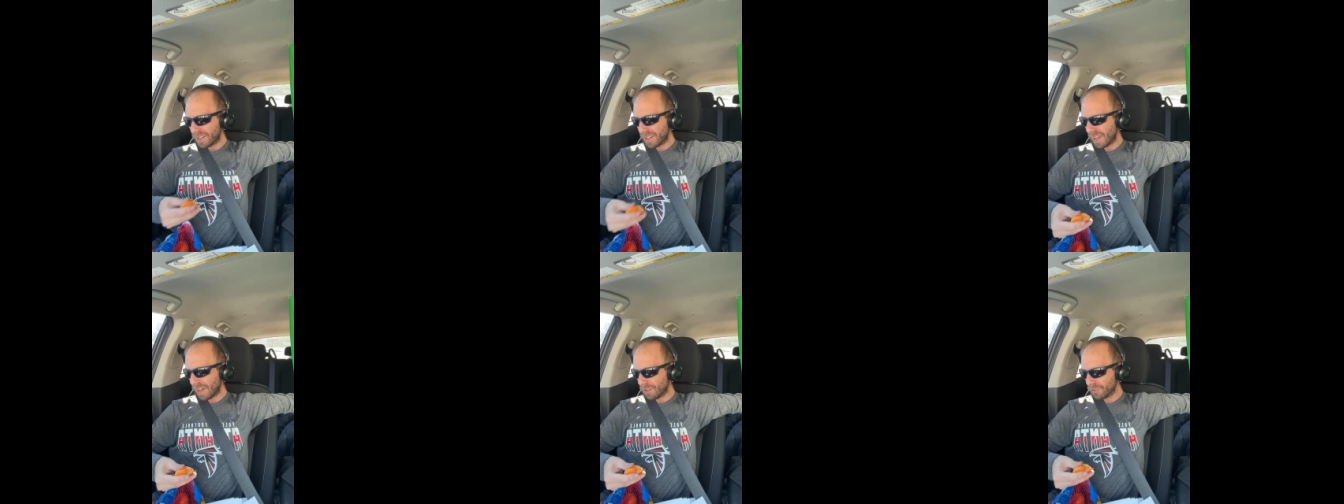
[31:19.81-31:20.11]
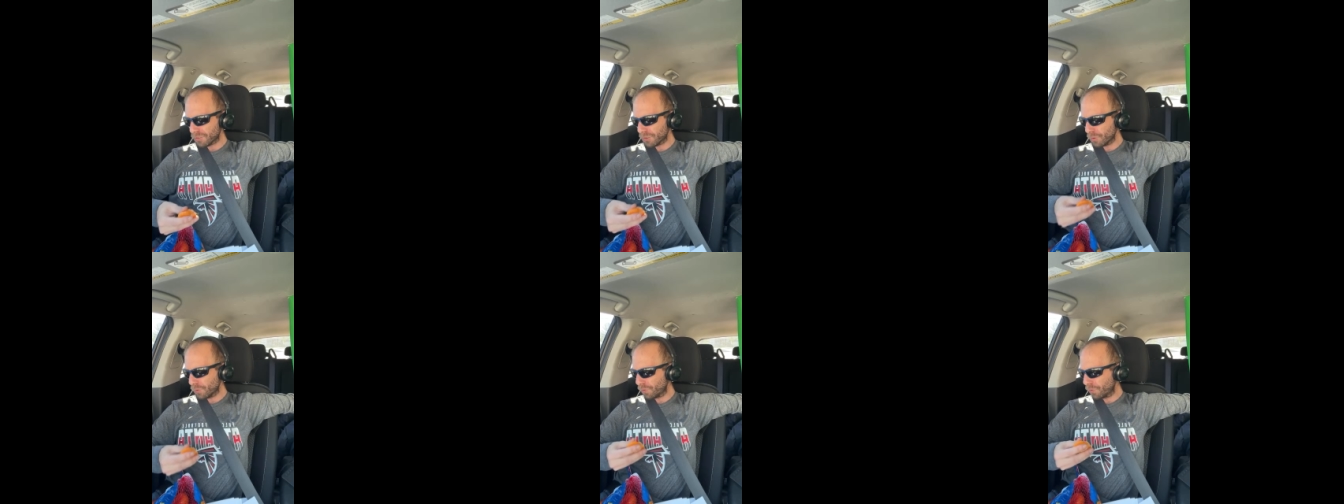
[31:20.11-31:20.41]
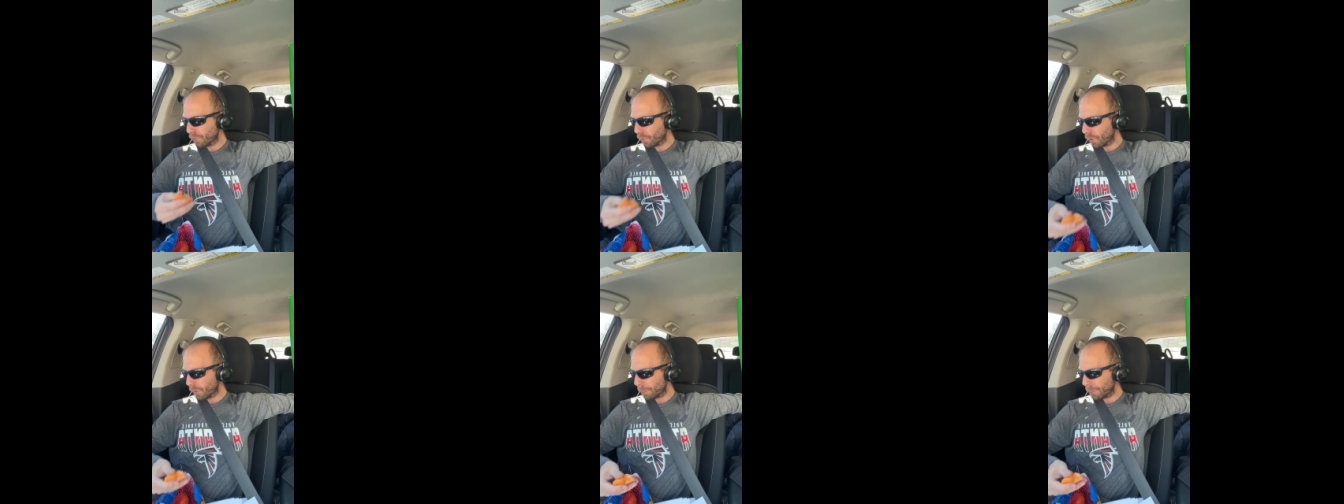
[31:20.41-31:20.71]
counsel
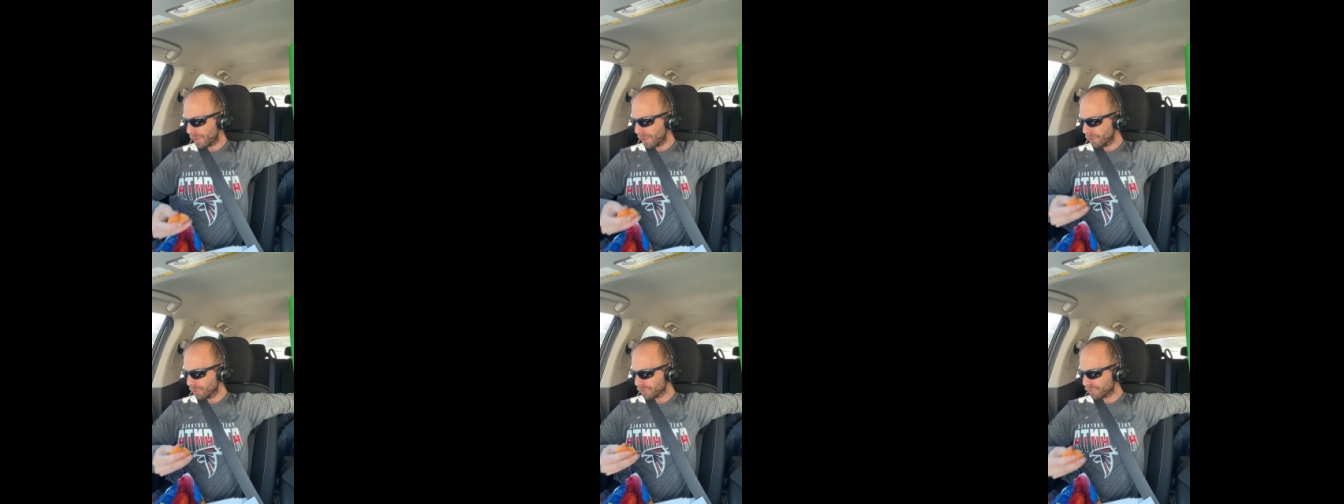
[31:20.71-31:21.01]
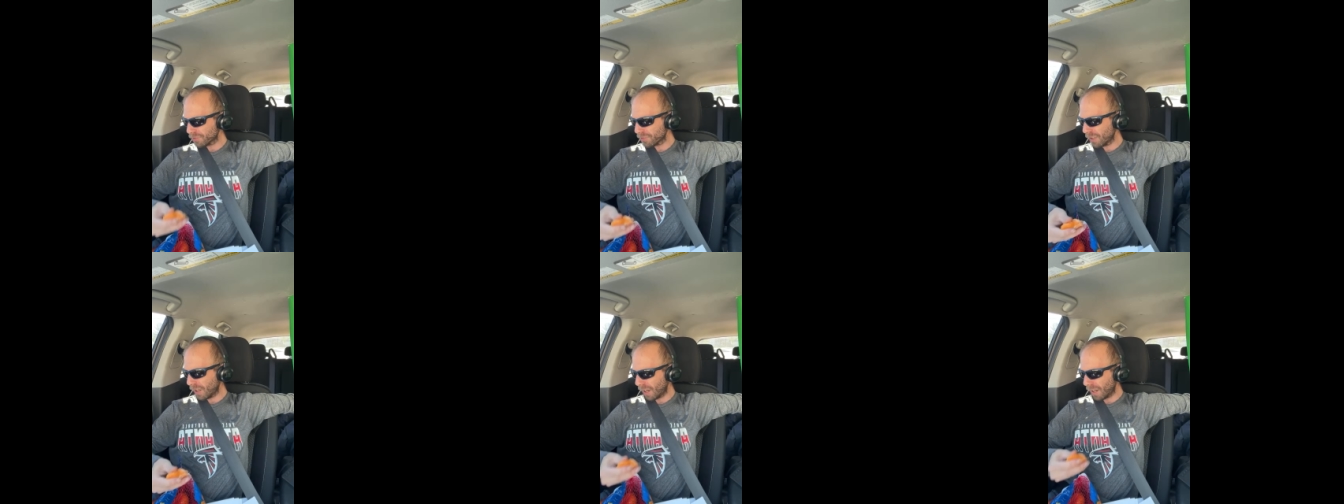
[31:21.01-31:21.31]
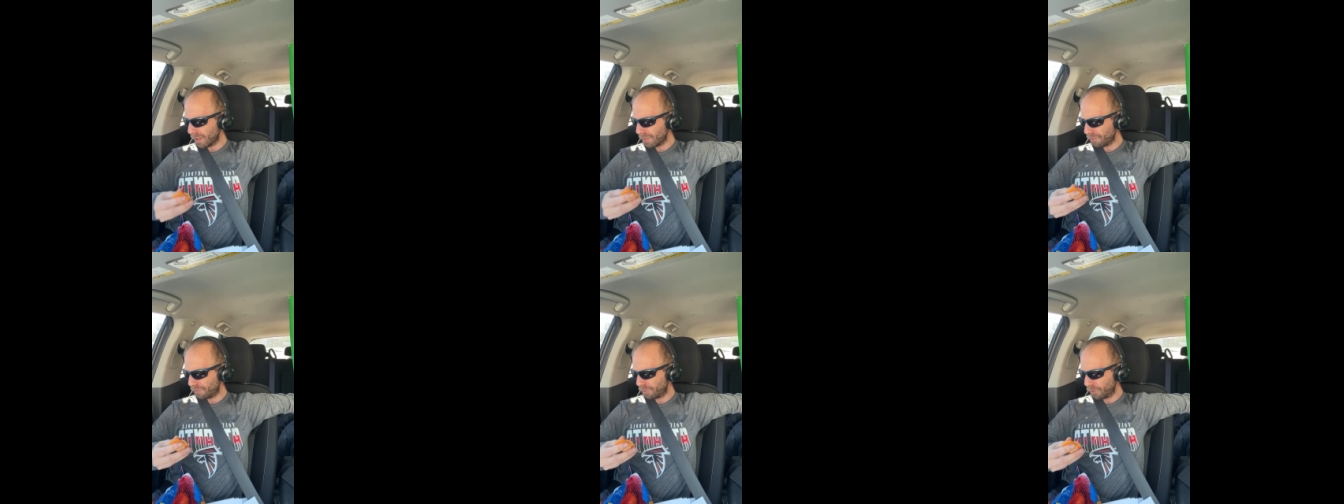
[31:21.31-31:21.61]
for
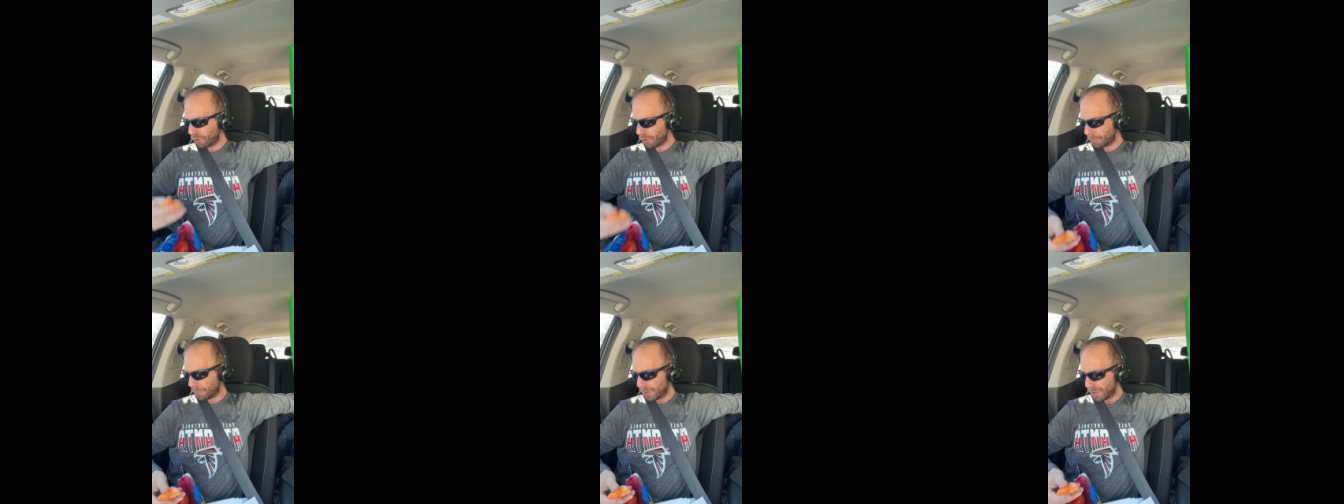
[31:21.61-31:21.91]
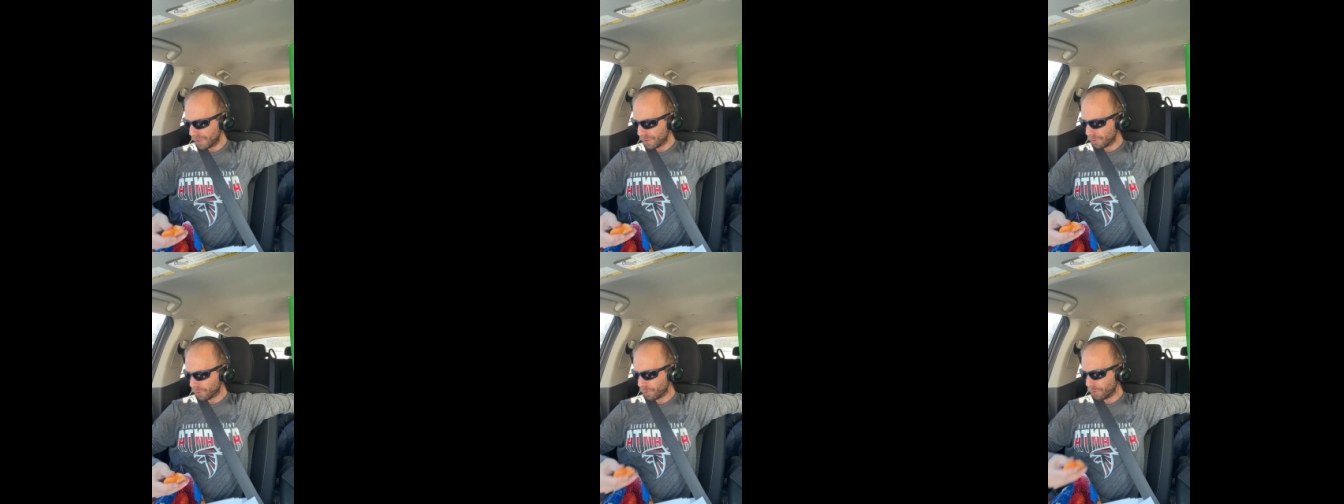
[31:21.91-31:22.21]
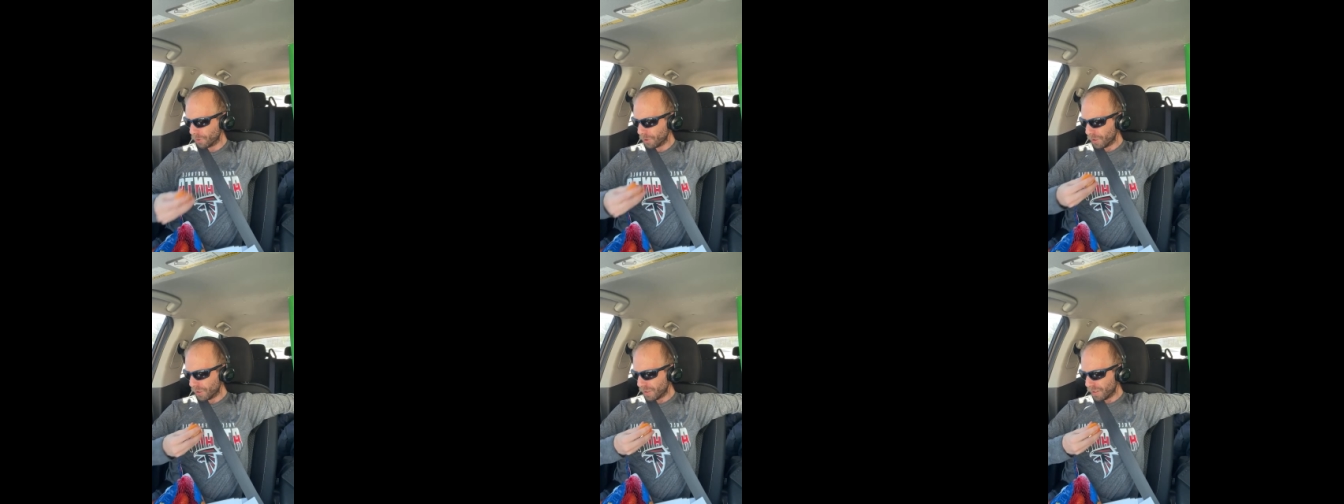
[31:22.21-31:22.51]
appeal